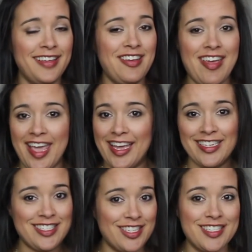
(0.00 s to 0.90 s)
you
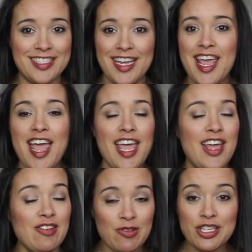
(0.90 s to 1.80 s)
can't just
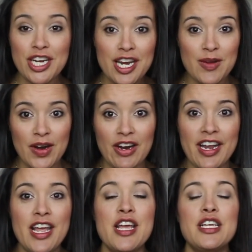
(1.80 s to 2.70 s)
ignore
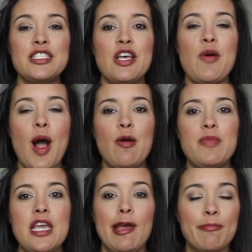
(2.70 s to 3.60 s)
January. So I'll
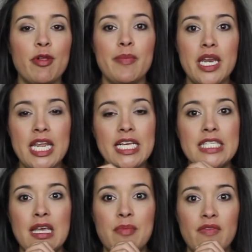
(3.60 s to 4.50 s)
be implementing
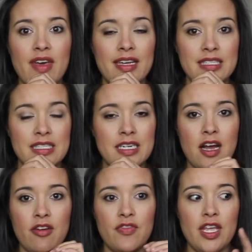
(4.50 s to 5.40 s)
some of that
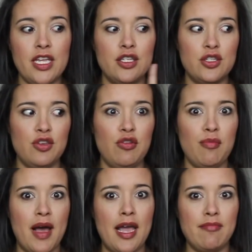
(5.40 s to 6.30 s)
stuff into
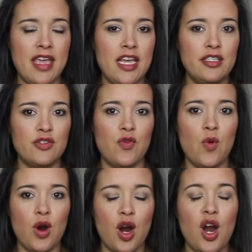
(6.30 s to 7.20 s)
my makes
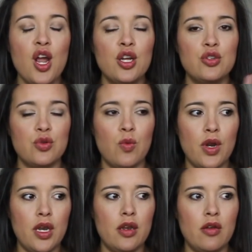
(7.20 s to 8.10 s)
for
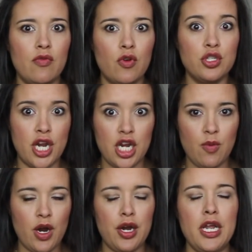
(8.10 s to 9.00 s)
20, for
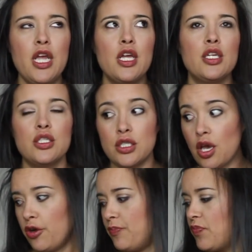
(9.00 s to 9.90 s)
January.
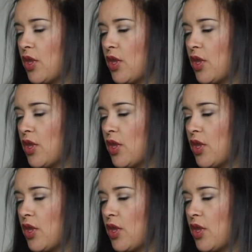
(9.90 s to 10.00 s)
So